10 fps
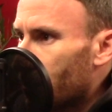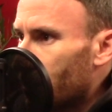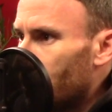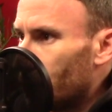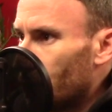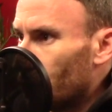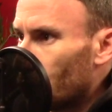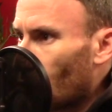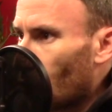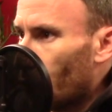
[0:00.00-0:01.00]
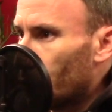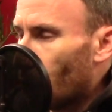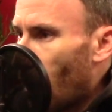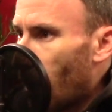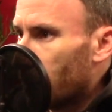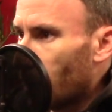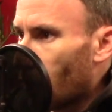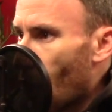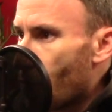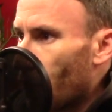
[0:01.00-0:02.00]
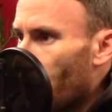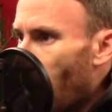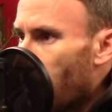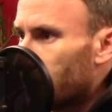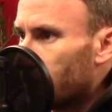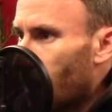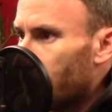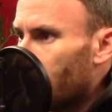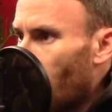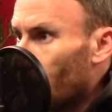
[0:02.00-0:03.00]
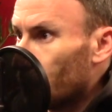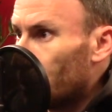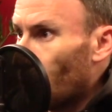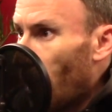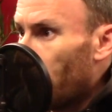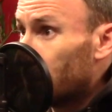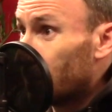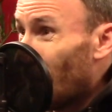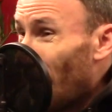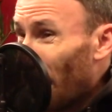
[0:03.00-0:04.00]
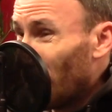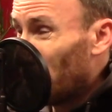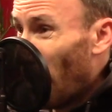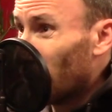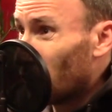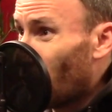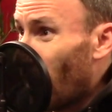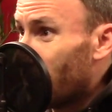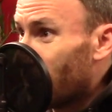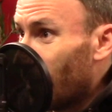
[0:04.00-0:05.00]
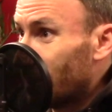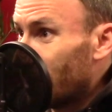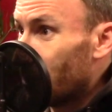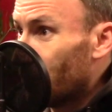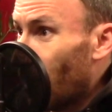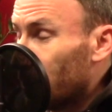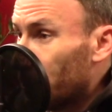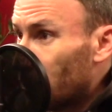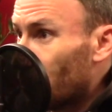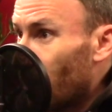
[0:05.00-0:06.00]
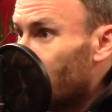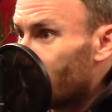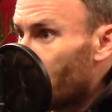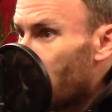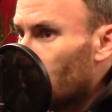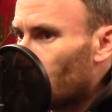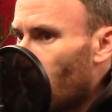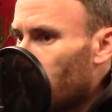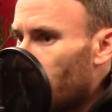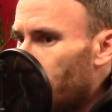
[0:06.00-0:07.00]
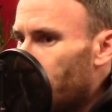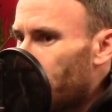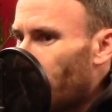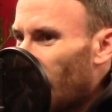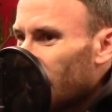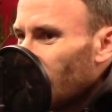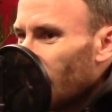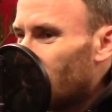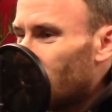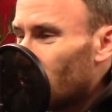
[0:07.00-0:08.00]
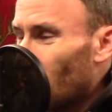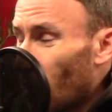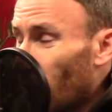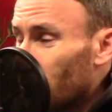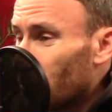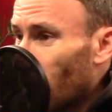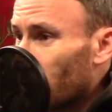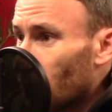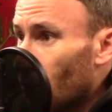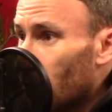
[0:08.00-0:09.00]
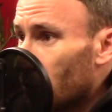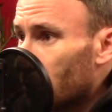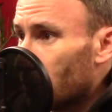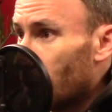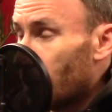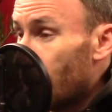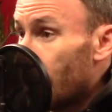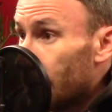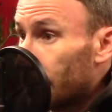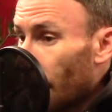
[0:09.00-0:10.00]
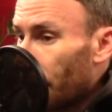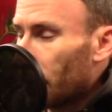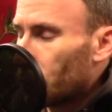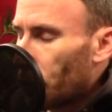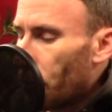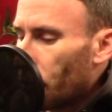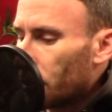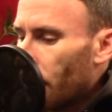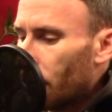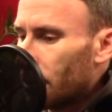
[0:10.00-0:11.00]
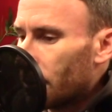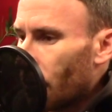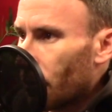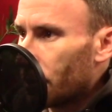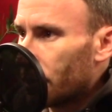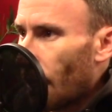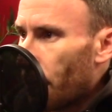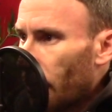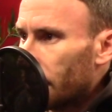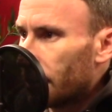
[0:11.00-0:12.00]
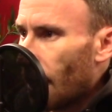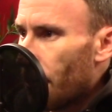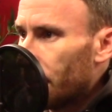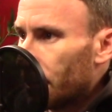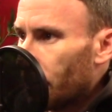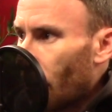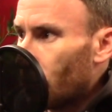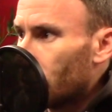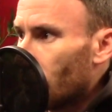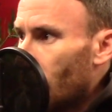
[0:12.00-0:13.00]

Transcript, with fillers: You've, you've just got to close your eyes and hope for the best and um, see what happens. And that's petrifying. The idea of that is petrifying to me as well. And you just don't have to do that at all. It's, it is, and that's what the book's about. It's about the step by step. It's about